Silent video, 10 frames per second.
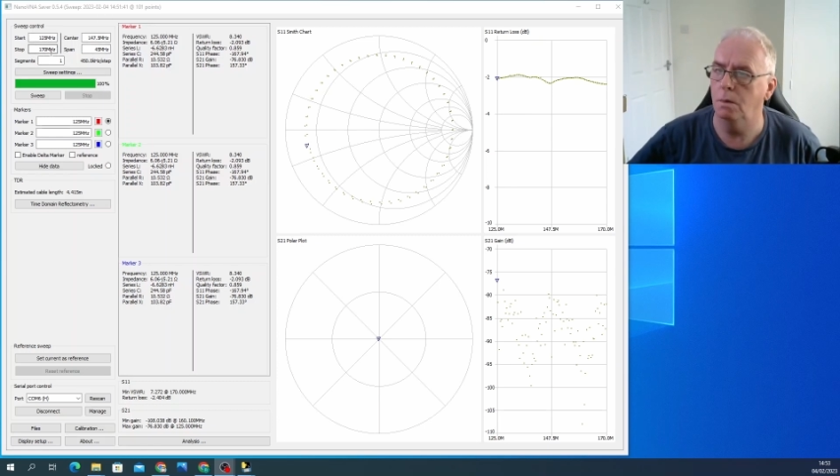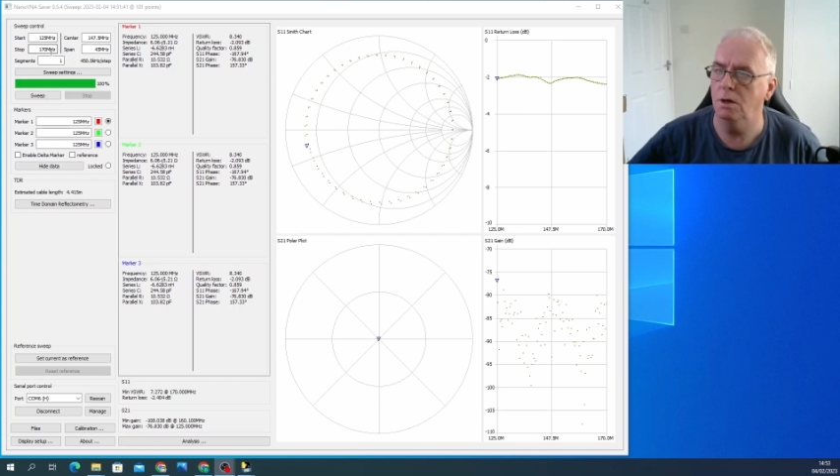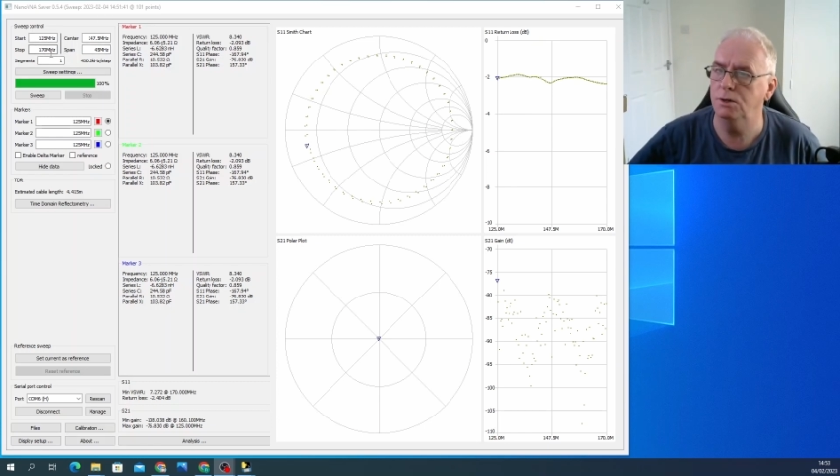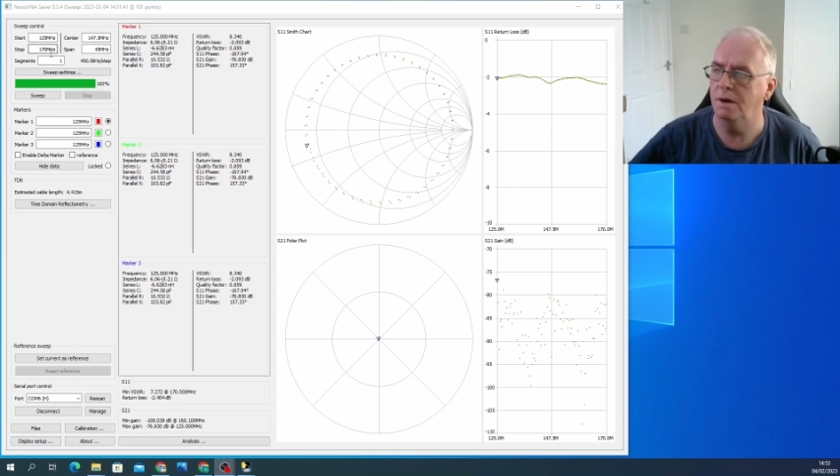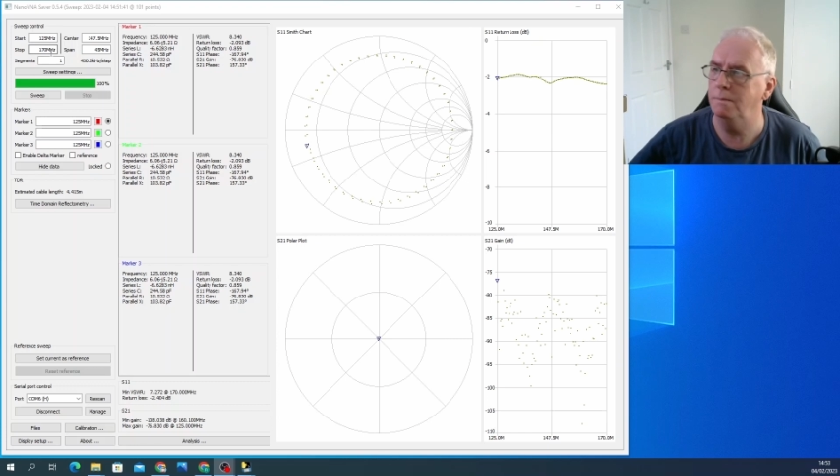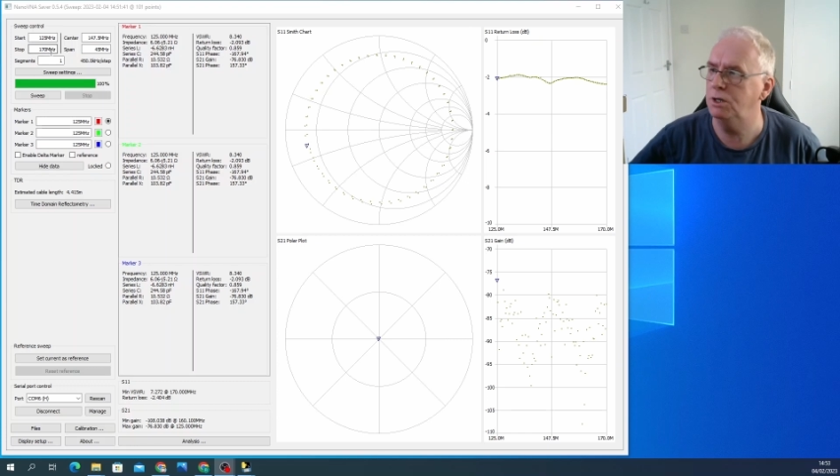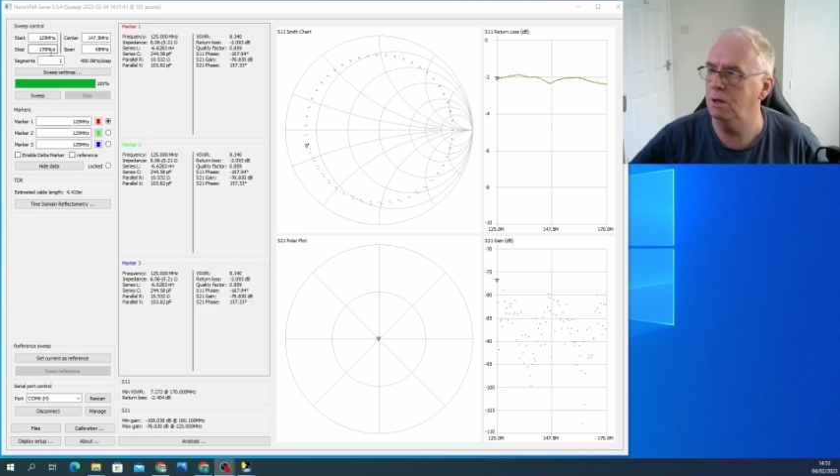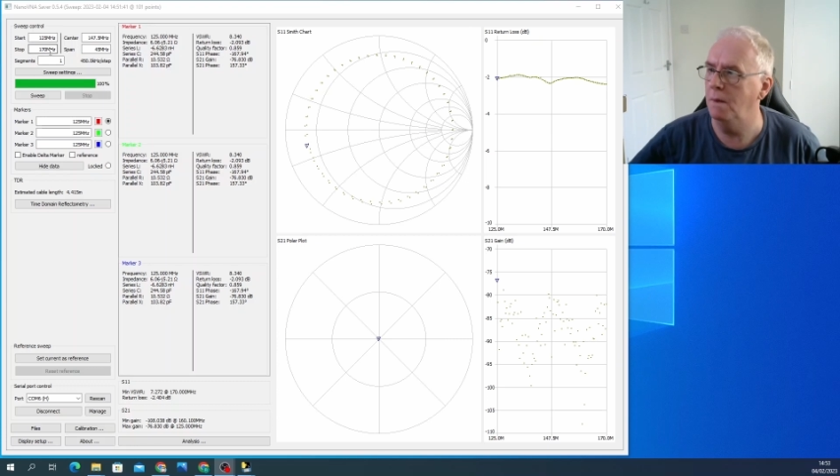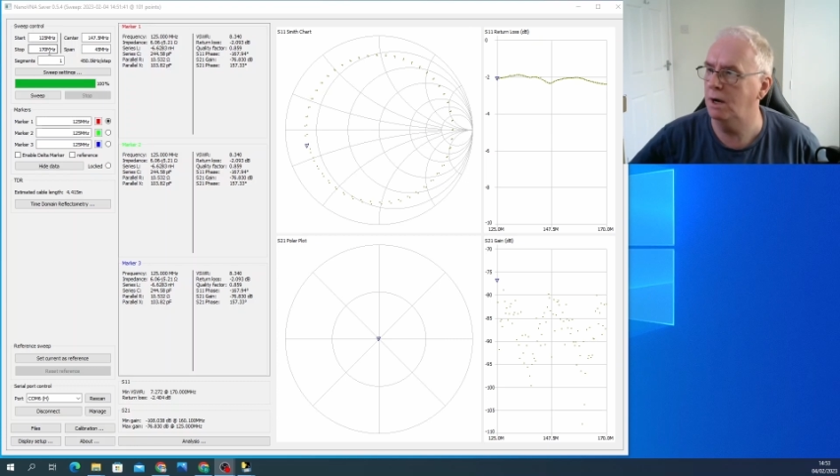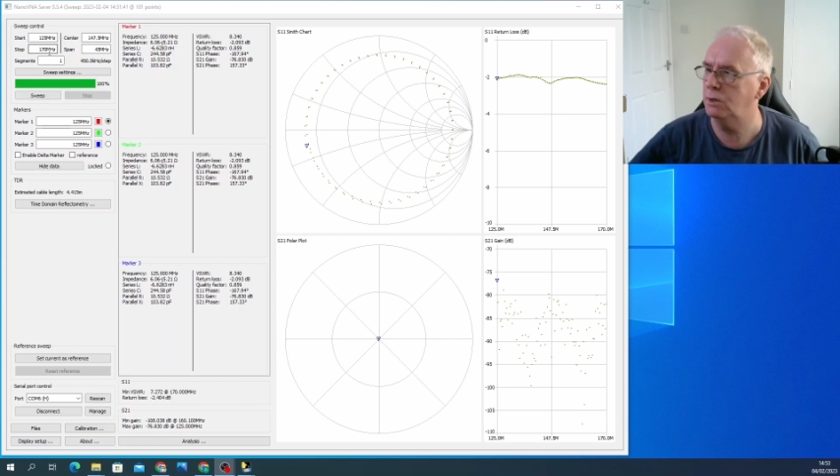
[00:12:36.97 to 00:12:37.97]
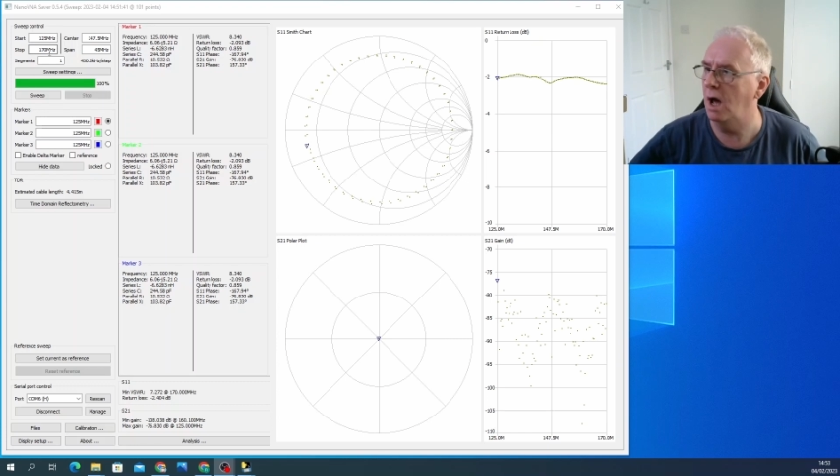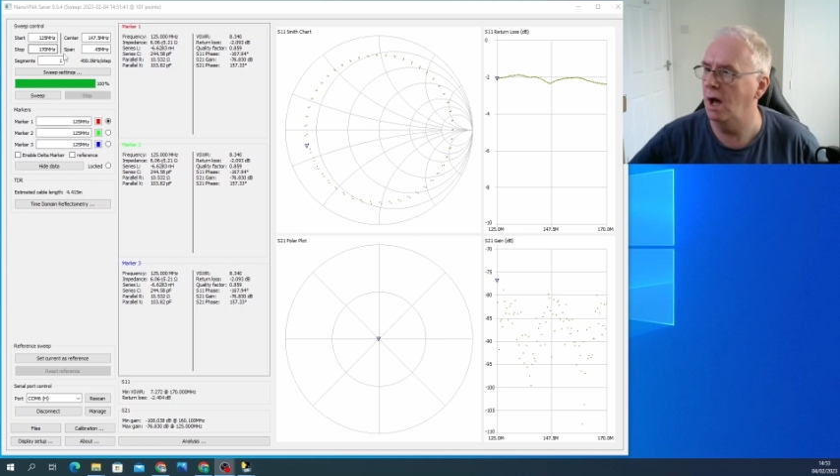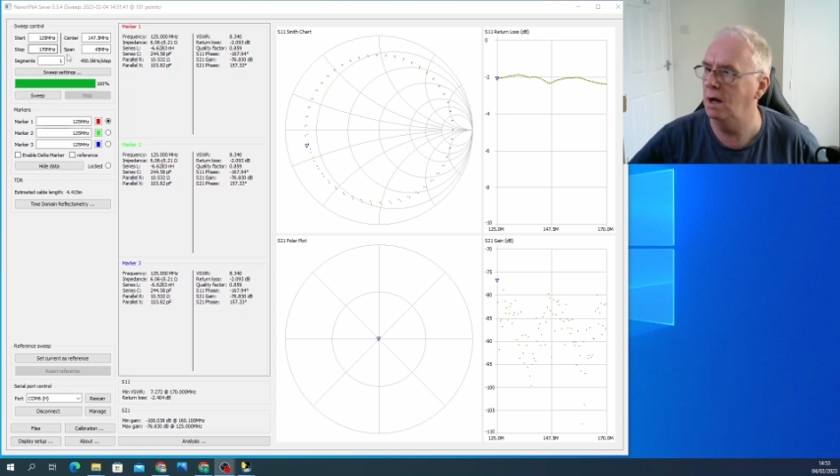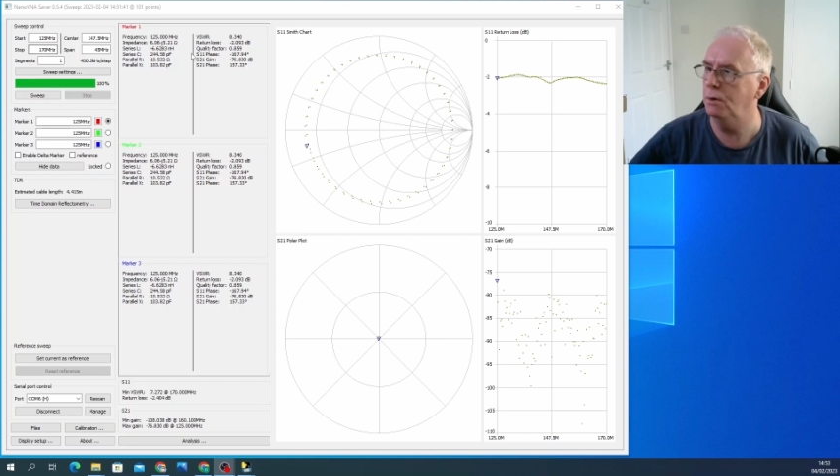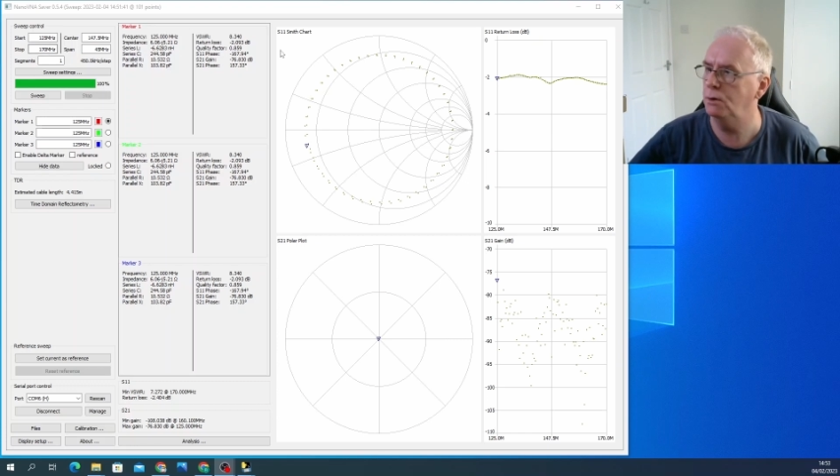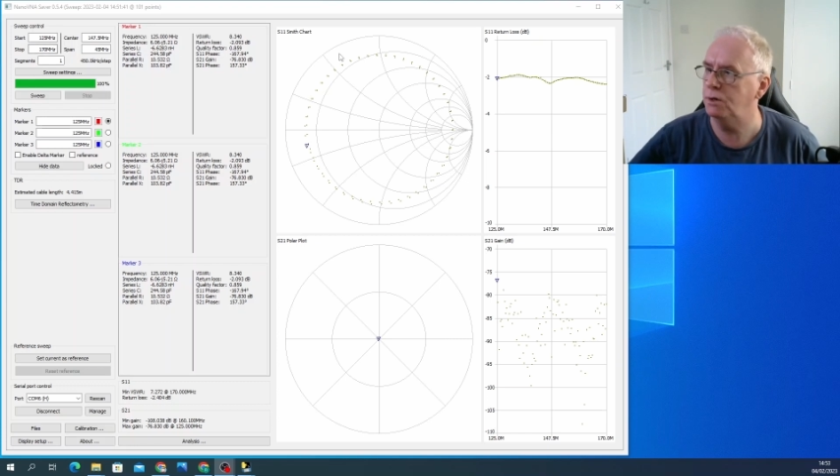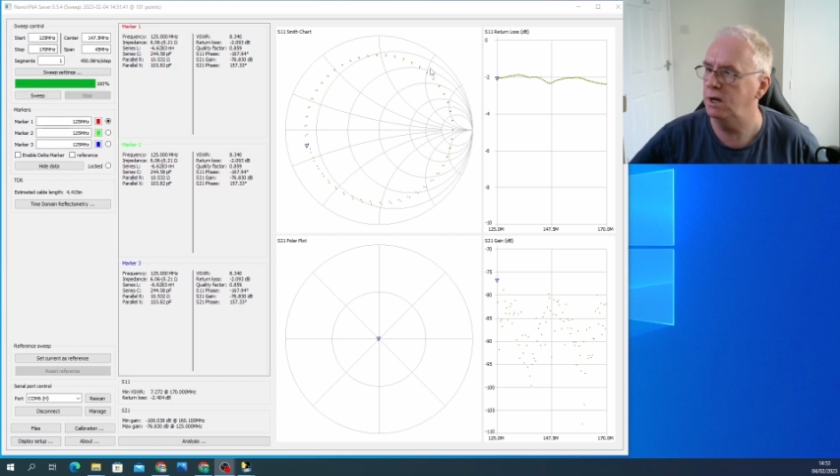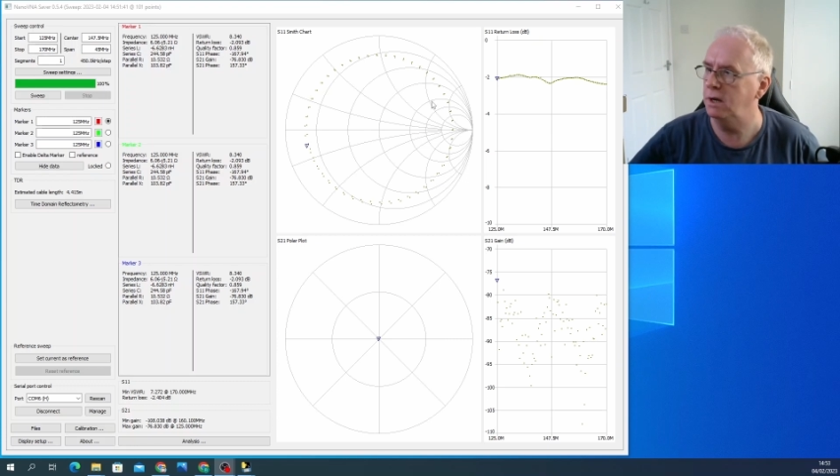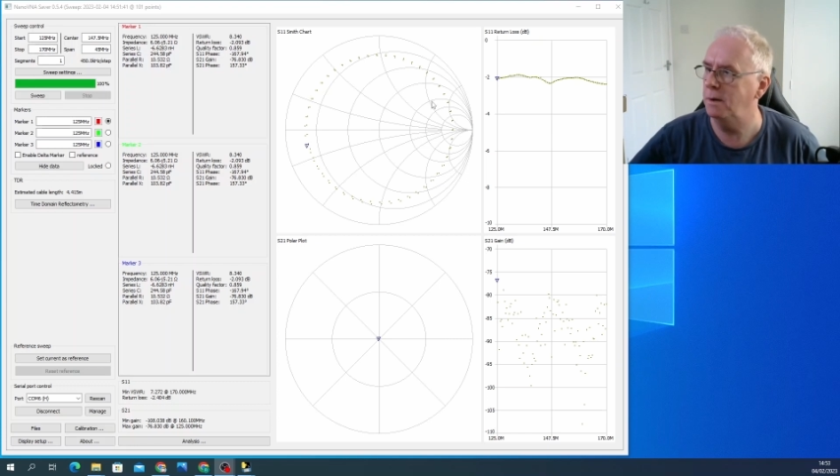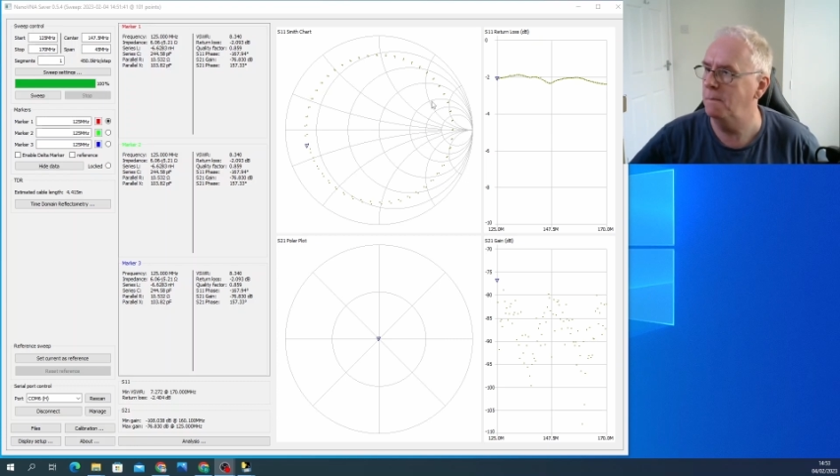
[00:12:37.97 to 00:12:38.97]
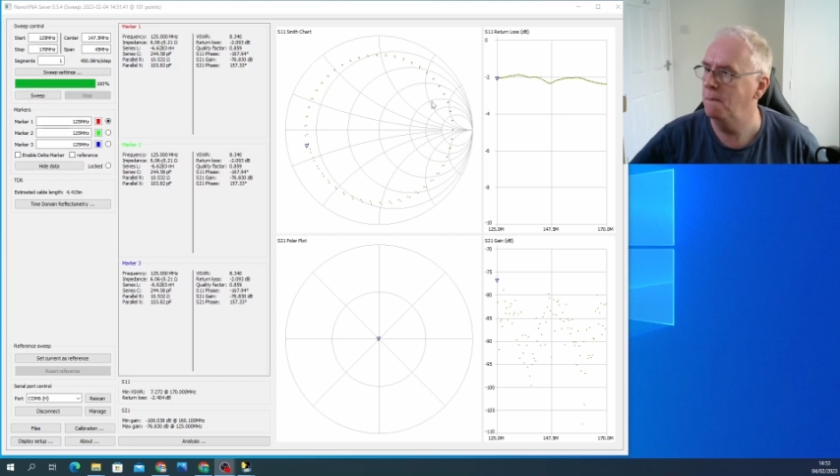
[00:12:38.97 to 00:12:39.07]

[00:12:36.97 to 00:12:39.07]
170 megs that I put in.